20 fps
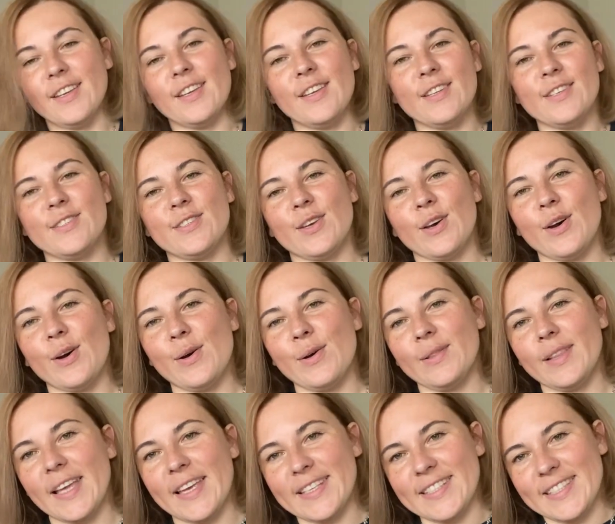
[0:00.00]
So
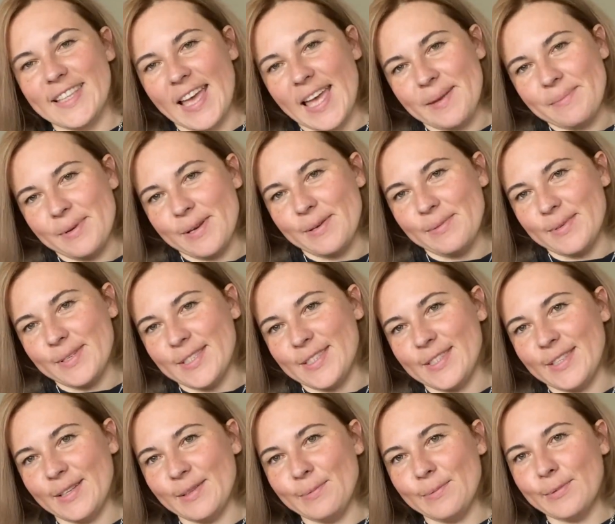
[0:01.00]
last time I was
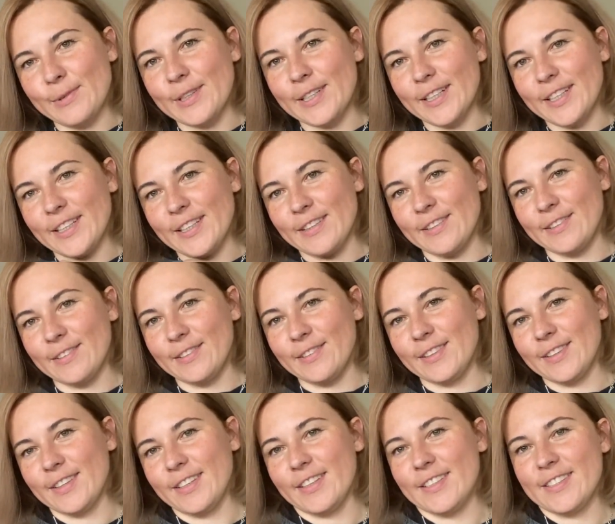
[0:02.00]
still working
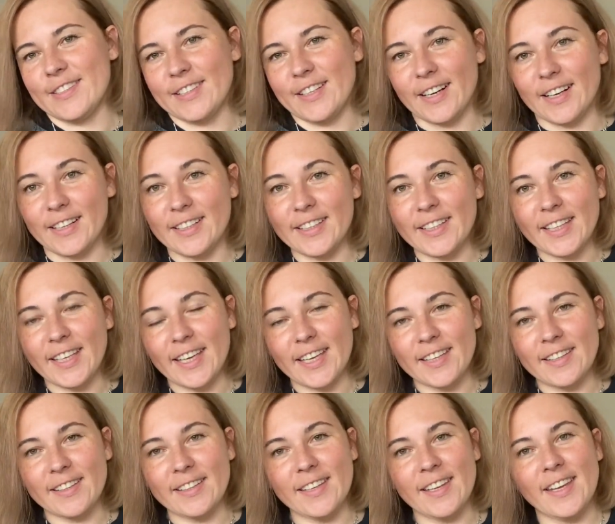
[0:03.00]
on this
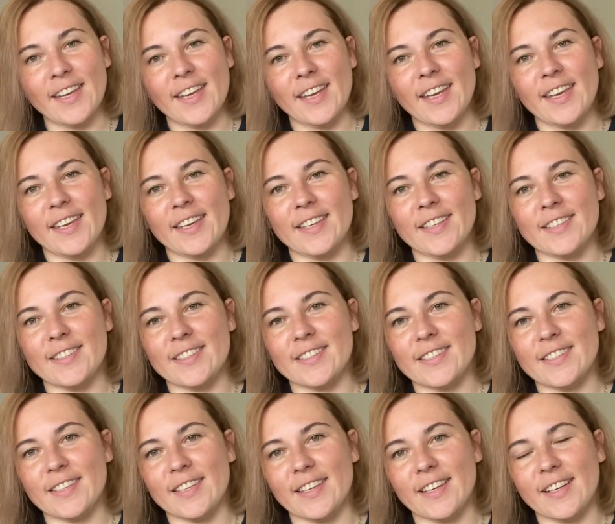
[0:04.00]
cardigan.
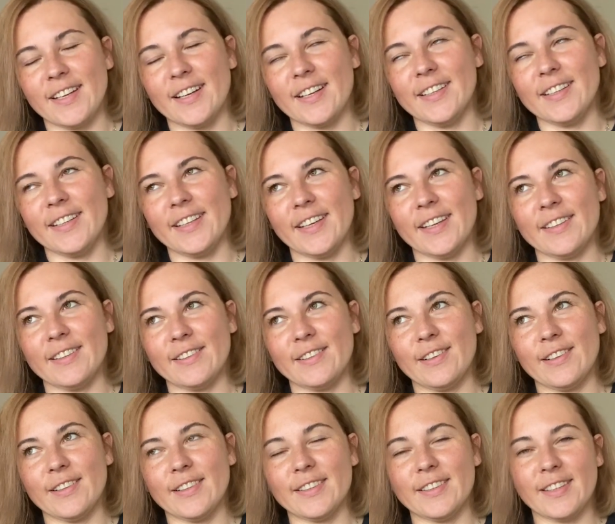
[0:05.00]
It's cardigan
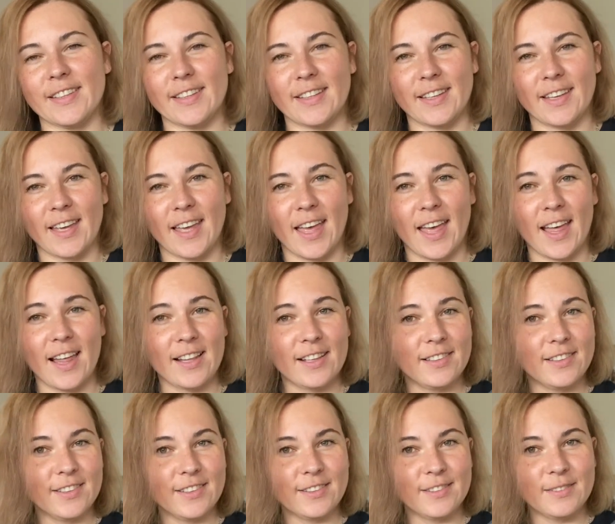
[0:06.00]
called
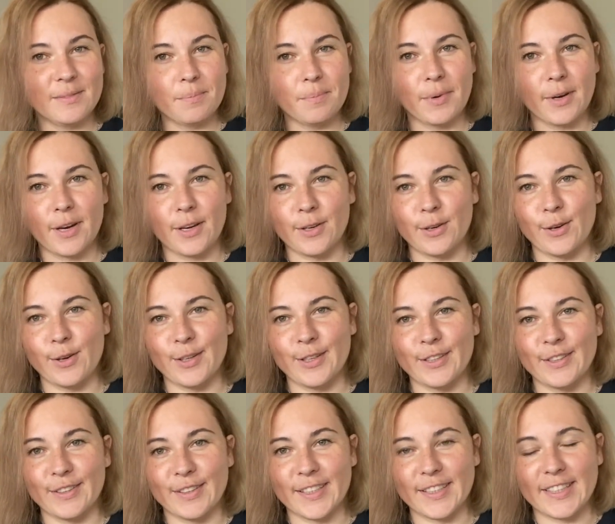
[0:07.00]
Elton by
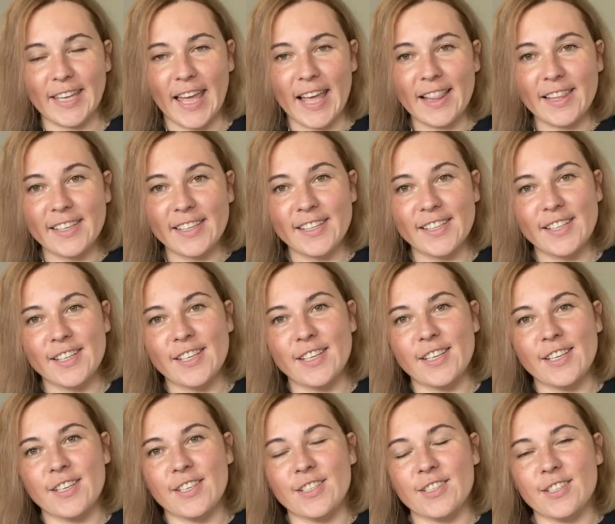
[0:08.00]
Locatelli.
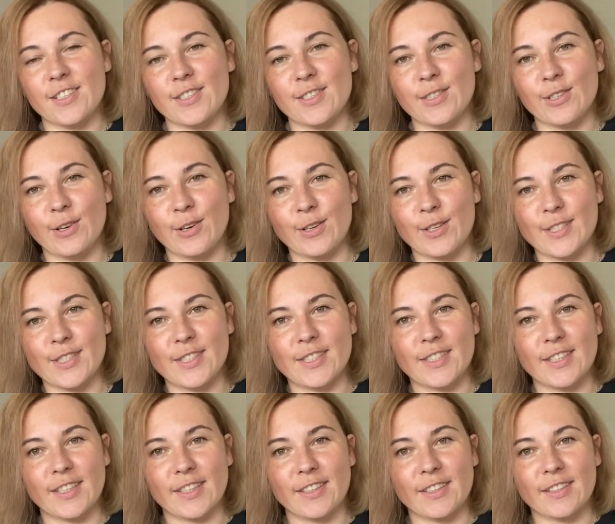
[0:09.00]
She's
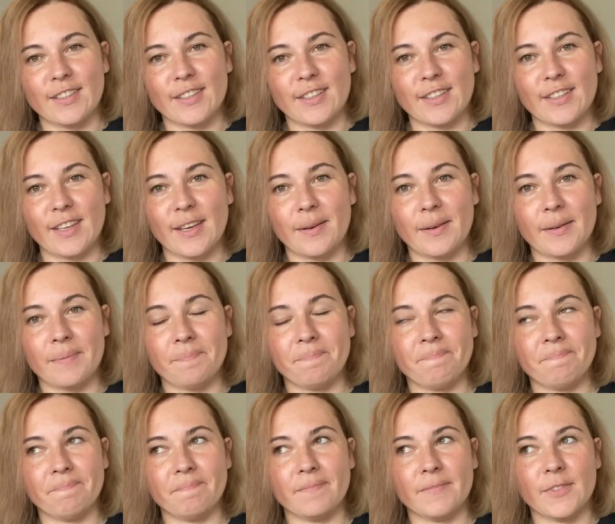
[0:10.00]
hosting a
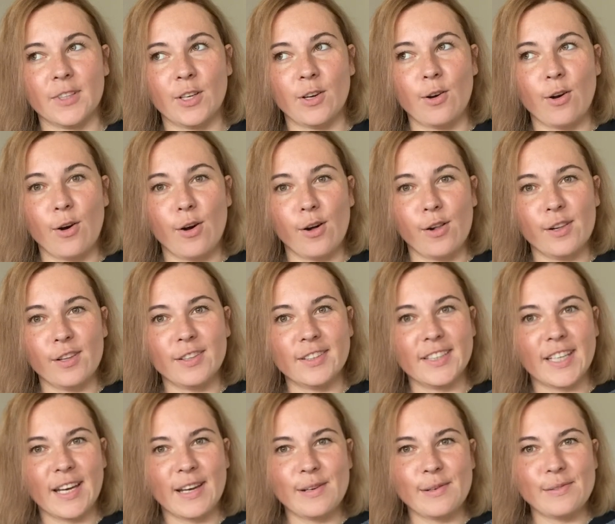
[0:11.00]
call
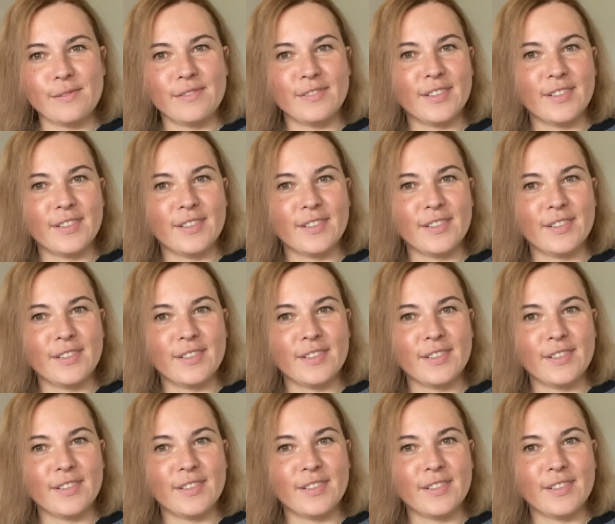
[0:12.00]
now.